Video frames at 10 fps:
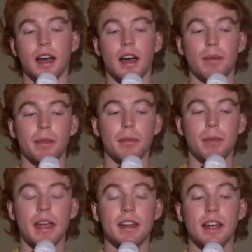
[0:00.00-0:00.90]

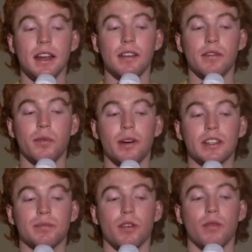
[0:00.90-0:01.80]
The main negative for
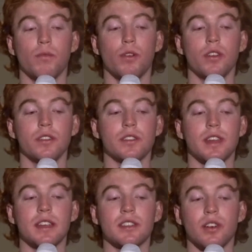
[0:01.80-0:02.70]
West Brom was
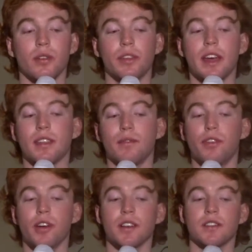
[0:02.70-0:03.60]
they sold
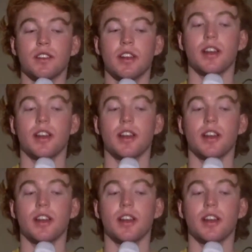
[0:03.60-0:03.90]
Nathan Ferguson,